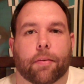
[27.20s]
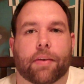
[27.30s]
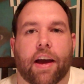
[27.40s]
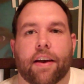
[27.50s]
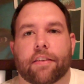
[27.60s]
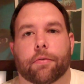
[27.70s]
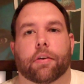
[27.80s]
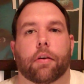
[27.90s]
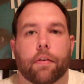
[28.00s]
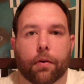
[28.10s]
guys?
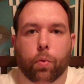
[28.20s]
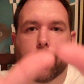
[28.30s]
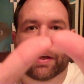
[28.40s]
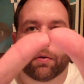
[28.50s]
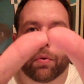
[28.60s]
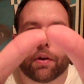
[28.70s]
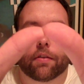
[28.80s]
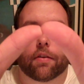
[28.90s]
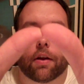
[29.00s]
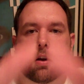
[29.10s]
Welcome to another Wicked
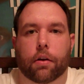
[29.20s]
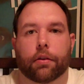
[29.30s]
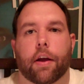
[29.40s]
Wednesday here on